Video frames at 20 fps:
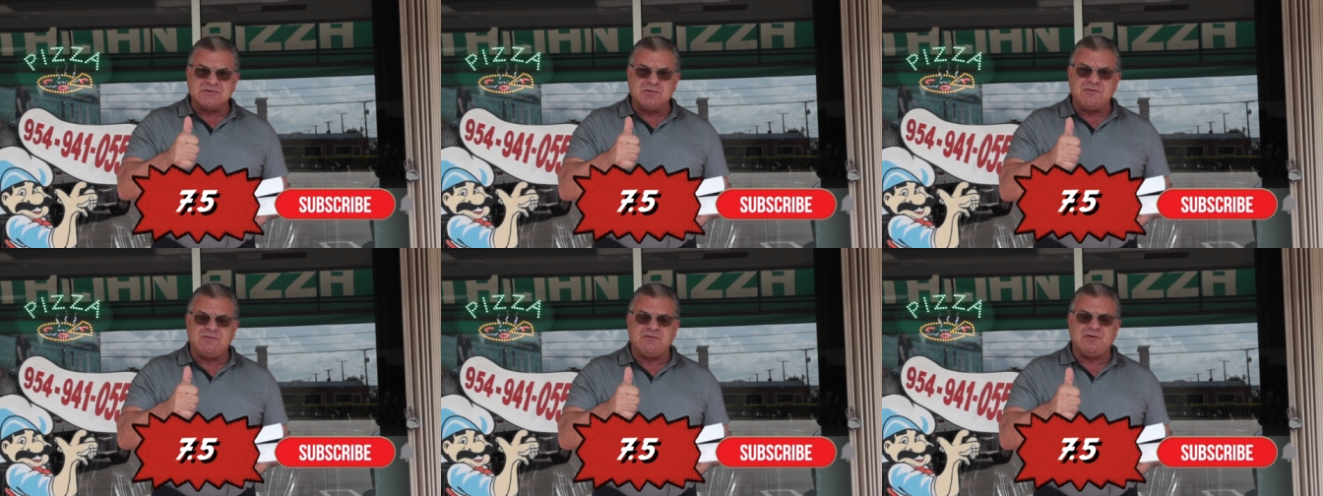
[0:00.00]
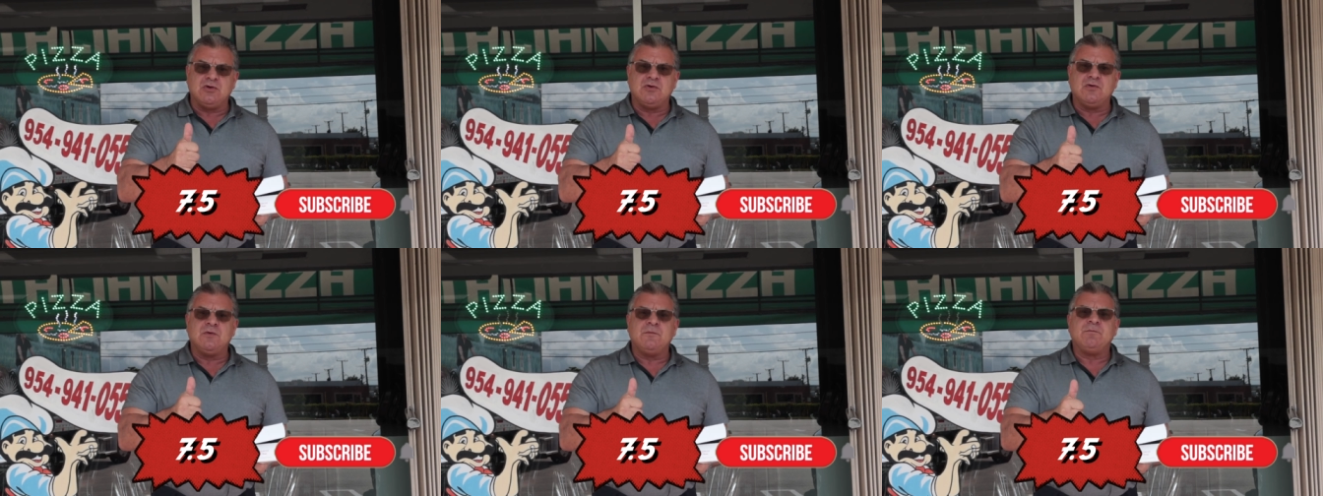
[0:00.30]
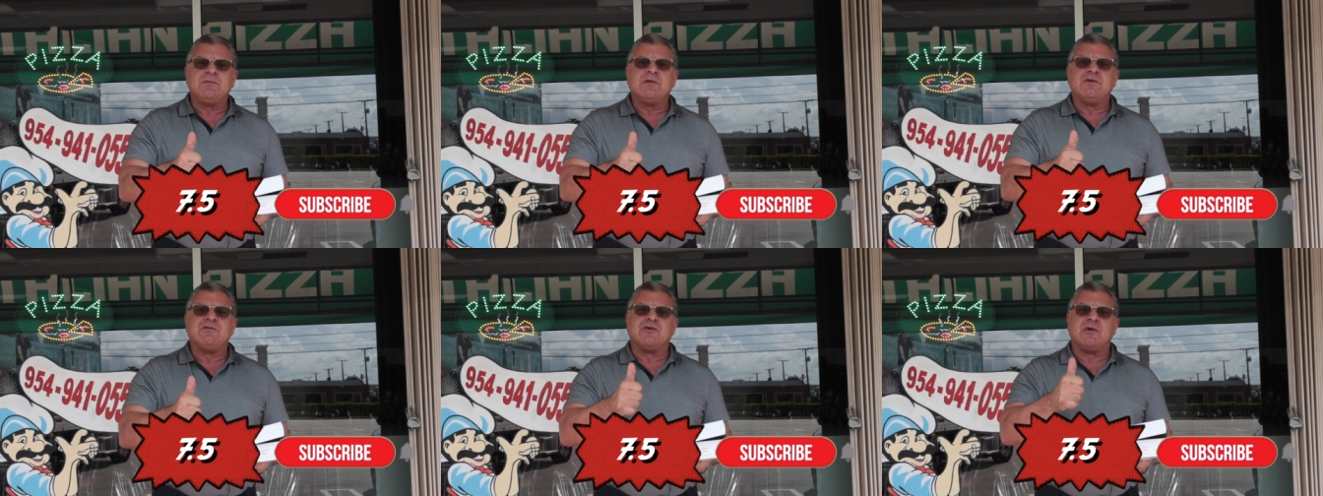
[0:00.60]
review
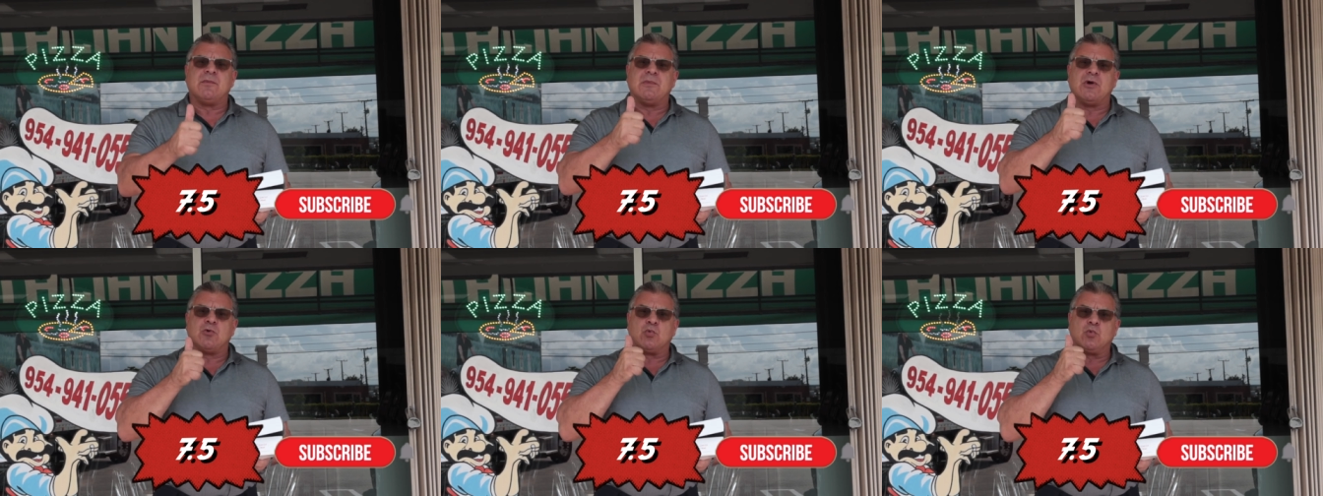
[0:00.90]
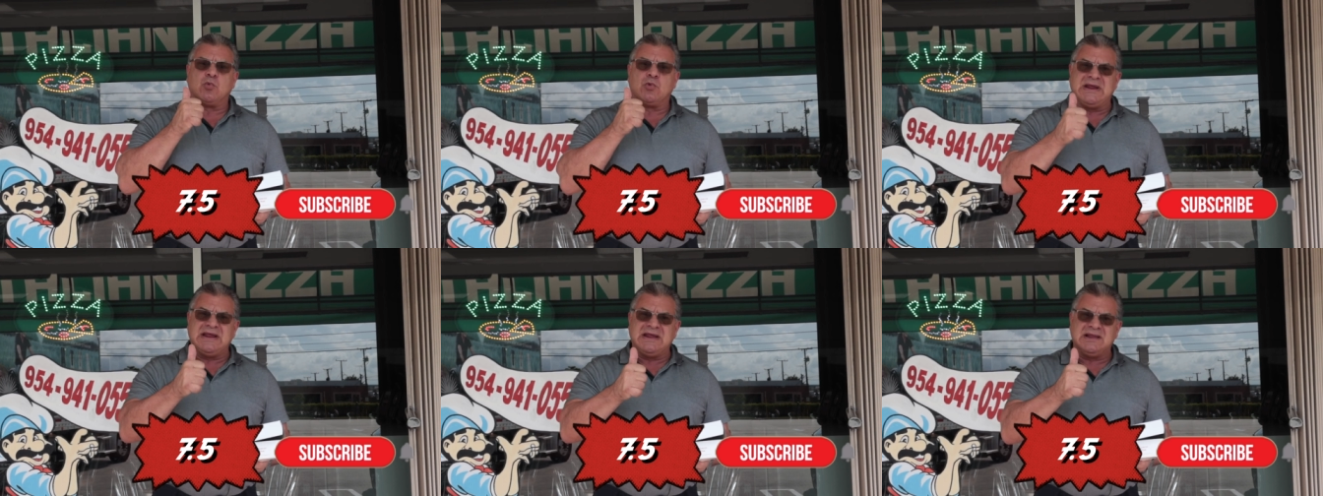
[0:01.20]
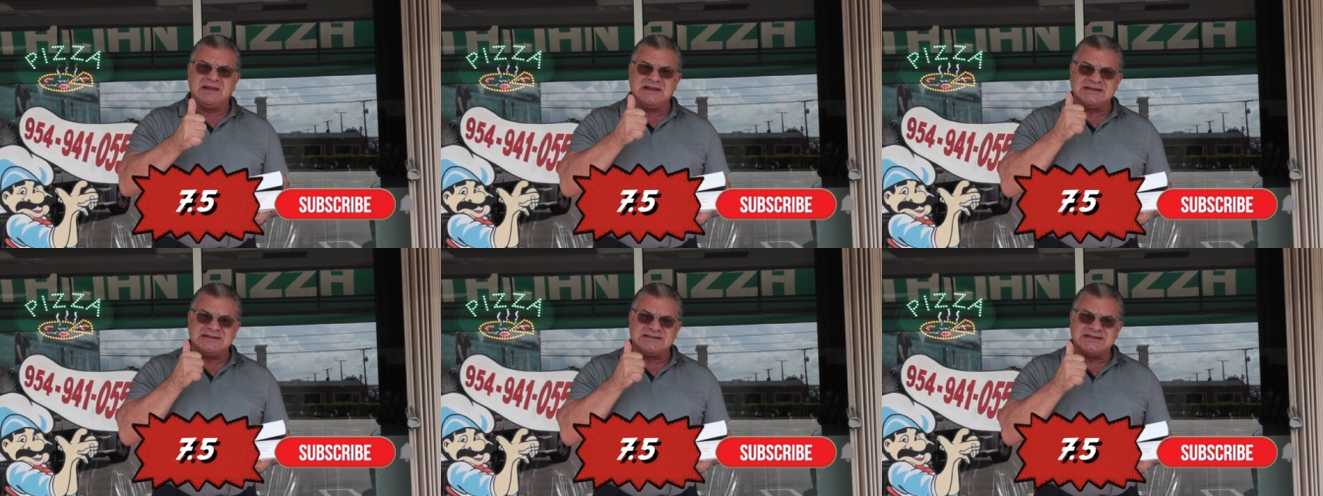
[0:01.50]
from a
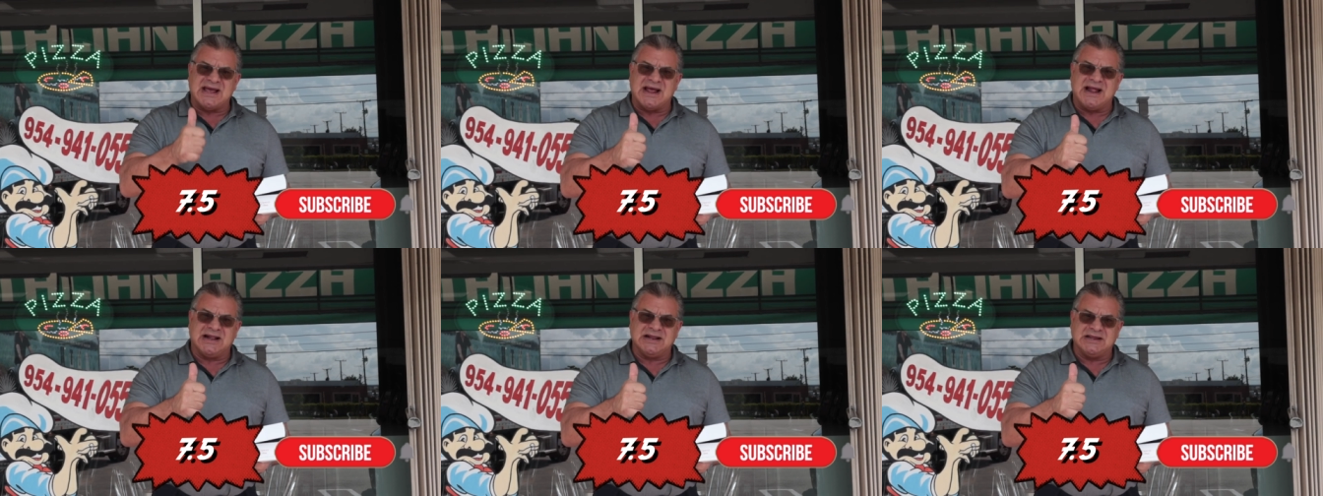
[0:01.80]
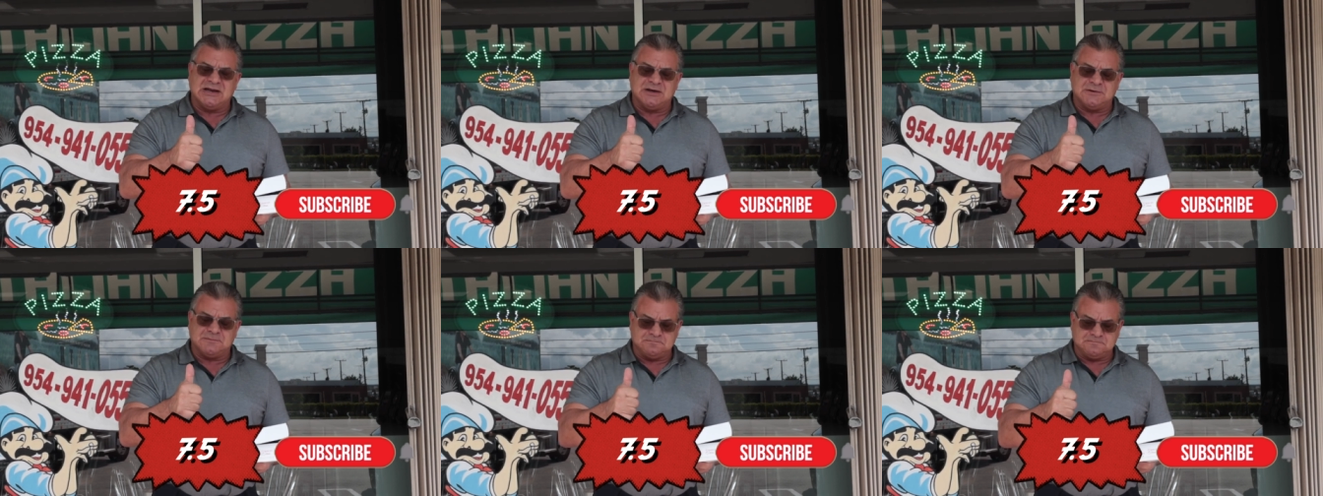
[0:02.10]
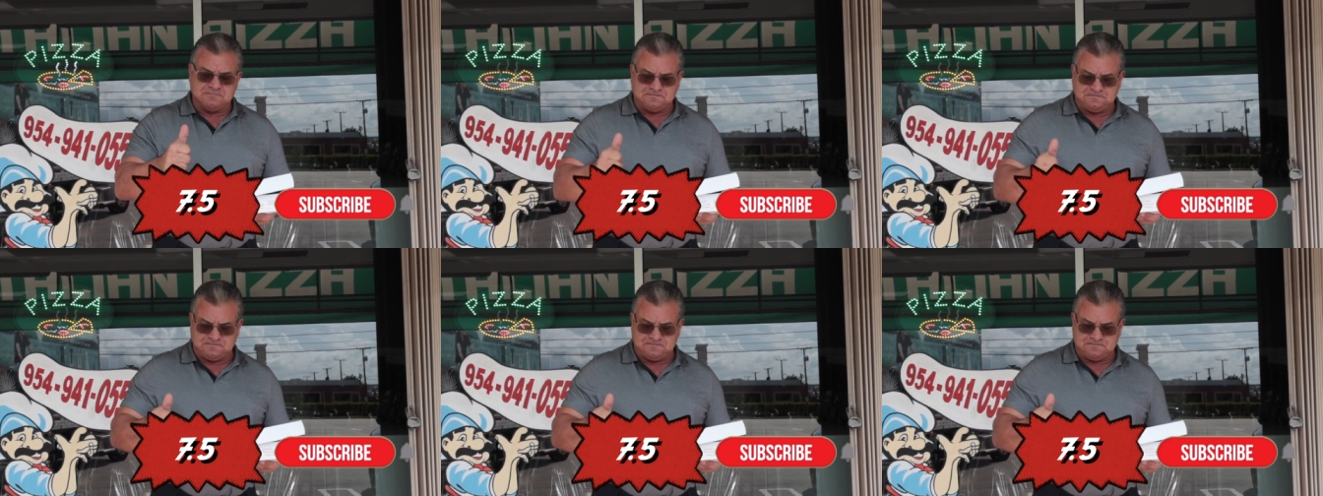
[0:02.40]
real Italian.